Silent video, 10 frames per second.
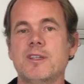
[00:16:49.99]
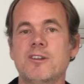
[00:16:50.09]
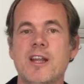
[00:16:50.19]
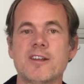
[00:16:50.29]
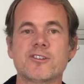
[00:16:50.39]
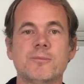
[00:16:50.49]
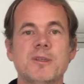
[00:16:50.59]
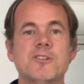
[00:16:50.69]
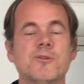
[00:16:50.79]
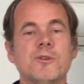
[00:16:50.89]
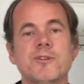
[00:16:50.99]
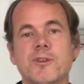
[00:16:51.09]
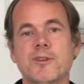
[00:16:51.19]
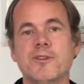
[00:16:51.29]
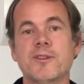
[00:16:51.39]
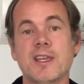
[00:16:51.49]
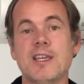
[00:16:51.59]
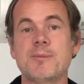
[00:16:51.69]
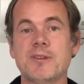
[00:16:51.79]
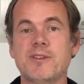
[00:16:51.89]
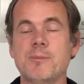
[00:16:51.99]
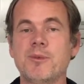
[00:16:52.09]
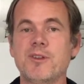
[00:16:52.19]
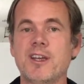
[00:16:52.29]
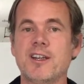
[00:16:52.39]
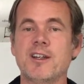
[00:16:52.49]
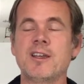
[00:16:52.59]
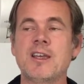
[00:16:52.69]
International Beach Rules, so they keep it simple there.